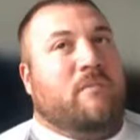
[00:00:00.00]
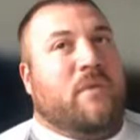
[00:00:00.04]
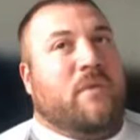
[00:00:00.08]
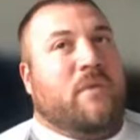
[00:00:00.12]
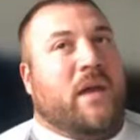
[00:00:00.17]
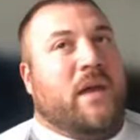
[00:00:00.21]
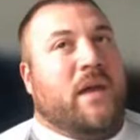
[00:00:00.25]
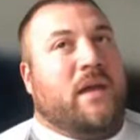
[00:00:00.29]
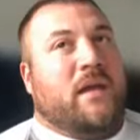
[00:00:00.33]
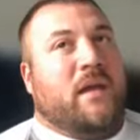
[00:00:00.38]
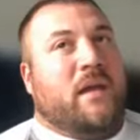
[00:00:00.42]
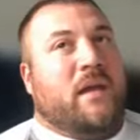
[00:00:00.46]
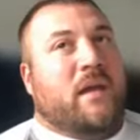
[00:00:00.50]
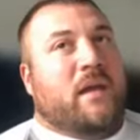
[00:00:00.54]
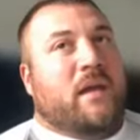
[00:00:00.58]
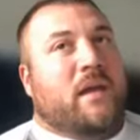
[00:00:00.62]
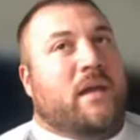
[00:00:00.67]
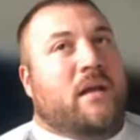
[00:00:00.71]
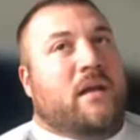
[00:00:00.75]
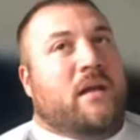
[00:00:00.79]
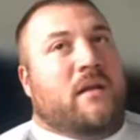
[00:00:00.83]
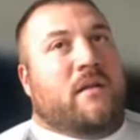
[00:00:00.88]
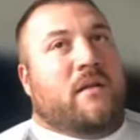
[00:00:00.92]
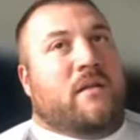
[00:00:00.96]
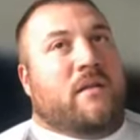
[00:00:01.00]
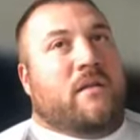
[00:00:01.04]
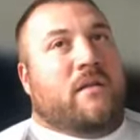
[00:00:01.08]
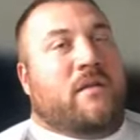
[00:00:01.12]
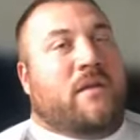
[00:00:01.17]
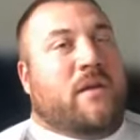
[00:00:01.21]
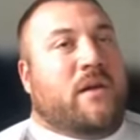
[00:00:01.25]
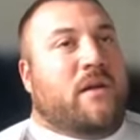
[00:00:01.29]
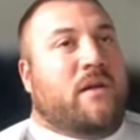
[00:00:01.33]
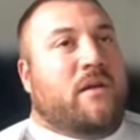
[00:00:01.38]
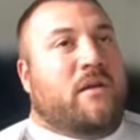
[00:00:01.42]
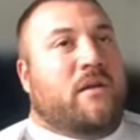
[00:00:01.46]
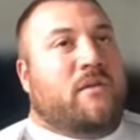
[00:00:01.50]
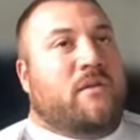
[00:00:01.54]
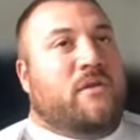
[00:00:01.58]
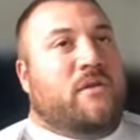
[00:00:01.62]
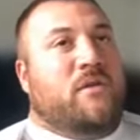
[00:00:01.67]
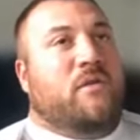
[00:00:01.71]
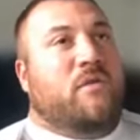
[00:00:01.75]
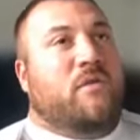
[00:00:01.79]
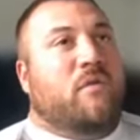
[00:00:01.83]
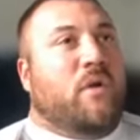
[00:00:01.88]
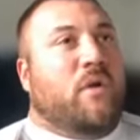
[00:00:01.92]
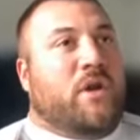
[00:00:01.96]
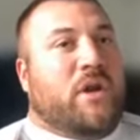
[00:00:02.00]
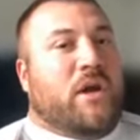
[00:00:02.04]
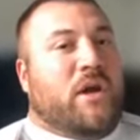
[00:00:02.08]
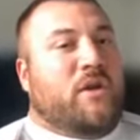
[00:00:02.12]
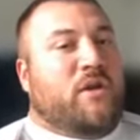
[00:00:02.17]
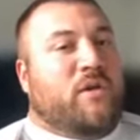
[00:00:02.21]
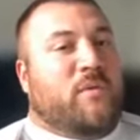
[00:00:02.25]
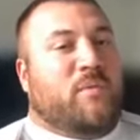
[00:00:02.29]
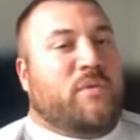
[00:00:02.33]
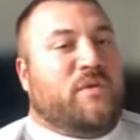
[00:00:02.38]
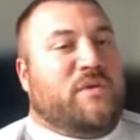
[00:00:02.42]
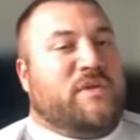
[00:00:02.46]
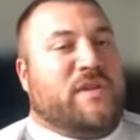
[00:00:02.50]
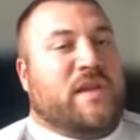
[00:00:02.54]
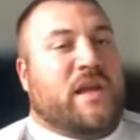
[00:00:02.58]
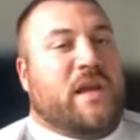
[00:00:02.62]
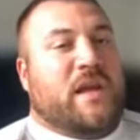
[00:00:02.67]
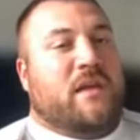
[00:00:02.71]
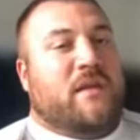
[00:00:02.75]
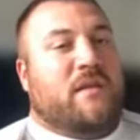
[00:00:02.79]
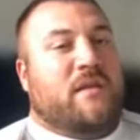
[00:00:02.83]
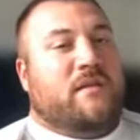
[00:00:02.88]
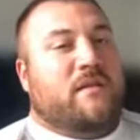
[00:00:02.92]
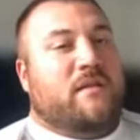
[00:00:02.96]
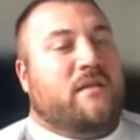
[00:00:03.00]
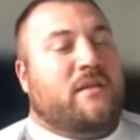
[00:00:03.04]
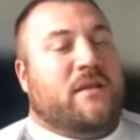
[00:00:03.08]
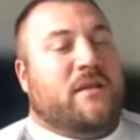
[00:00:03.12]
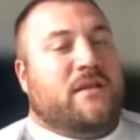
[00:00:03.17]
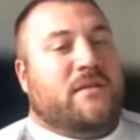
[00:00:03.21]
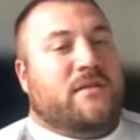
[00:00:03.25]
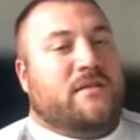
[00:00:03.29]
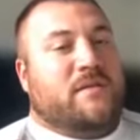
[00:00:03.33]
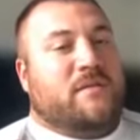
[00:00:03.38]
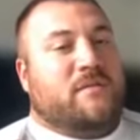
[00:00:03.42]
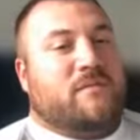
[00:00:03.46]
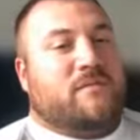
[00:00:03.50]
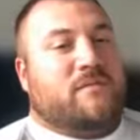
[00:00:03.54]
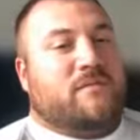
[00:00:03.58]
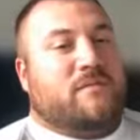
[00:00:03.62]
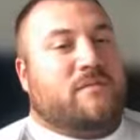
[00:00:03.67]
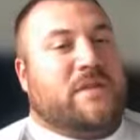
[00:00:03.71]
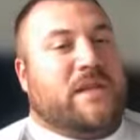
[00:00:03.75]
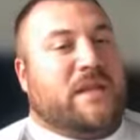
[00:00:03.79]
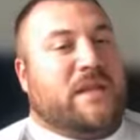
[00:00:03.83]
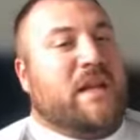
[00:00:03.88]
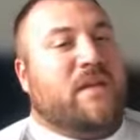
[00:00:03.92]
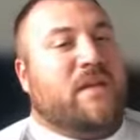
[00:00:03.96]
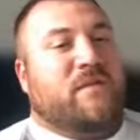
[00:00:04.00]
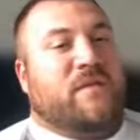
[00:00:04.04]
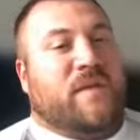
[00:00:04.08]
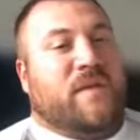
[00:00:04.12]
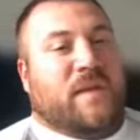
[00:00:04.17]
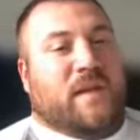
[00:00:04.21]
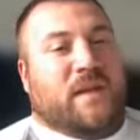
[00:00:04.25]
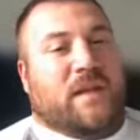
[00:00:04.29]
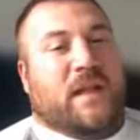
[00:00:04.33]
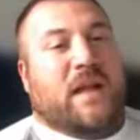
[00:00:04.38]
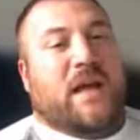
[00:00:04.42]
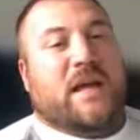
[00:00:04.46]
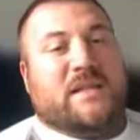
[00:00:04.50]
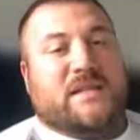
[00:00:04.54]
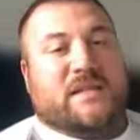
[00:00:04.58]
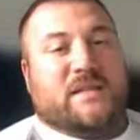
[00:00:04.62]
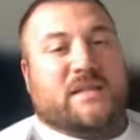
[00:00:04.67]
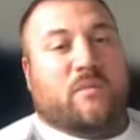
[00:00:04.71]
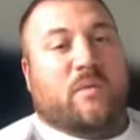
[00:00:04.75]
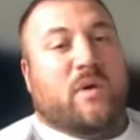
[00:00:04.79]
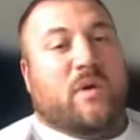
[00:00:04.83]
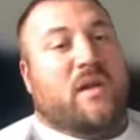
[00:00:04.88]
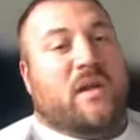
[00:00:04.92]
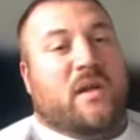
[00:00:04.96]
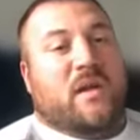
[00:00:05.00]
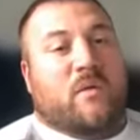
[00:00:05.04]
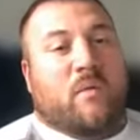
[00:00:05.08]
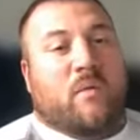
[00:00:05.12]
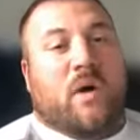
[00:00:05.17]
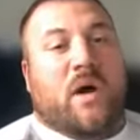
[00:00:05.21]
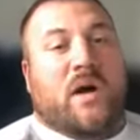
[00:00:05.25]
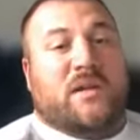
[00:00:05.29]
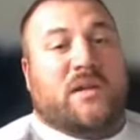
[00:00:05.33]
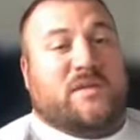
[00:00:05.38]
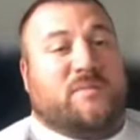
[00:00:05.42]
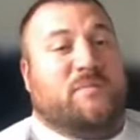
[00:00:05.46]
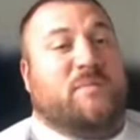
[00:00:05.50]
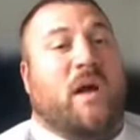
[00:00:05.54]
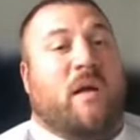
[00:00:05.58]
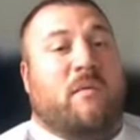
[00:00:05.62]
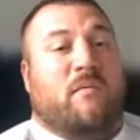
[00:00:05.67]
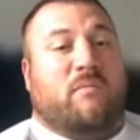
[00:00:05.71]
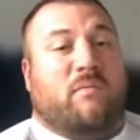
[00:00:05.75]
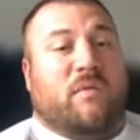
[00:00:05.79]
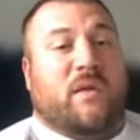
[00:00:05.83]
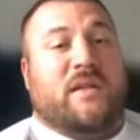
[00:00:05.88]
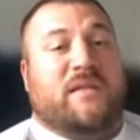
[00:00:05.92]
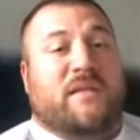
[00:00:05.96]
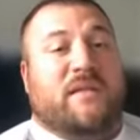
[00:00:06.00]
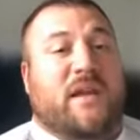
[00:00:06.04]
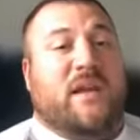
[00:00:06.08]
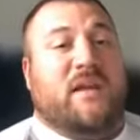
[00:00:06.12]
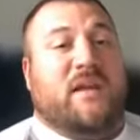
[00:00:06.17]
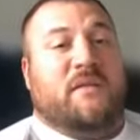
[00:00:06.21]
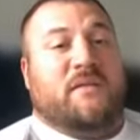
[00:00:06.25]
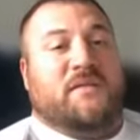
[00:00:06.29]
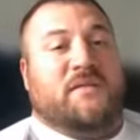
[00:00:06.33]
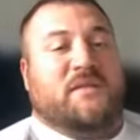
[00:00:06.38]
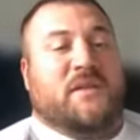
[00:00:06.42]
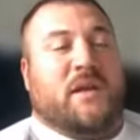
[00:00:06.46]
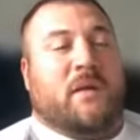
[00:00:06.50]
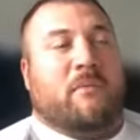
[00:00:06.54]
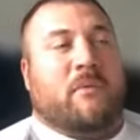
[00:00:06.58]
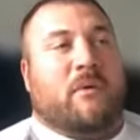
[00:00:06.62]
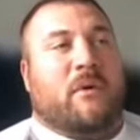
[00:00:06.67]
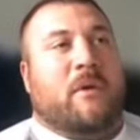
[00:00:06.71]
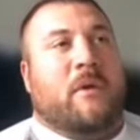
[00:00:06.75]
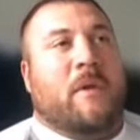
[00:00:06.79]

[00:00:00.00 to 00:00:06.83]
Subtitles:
like their new 100% is significantly less than what it was probably at the end of the summer.